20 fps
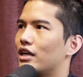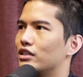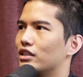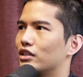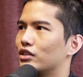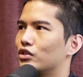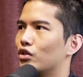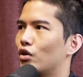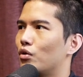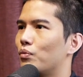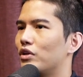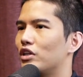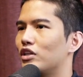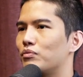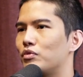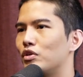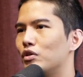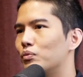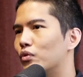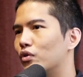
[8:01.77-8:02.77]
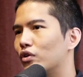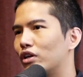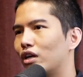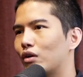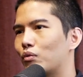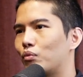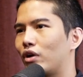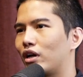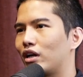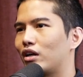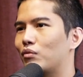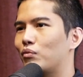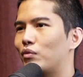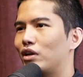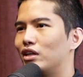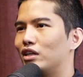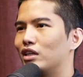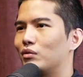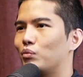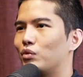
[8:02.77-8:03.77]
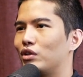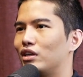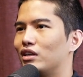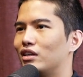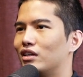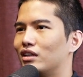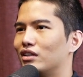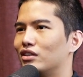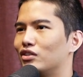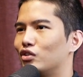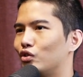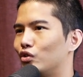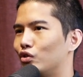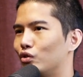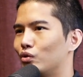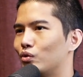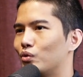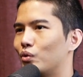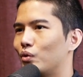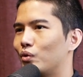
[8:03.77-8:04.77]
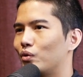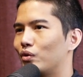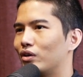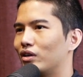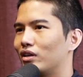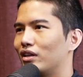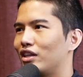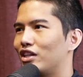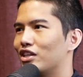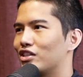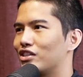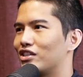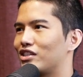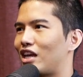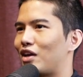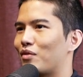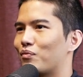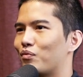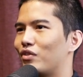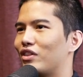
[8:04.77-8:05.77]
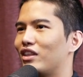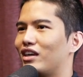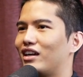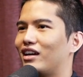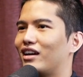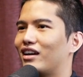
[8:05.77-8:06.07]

Like, so many people kept recommending me to do the same thing.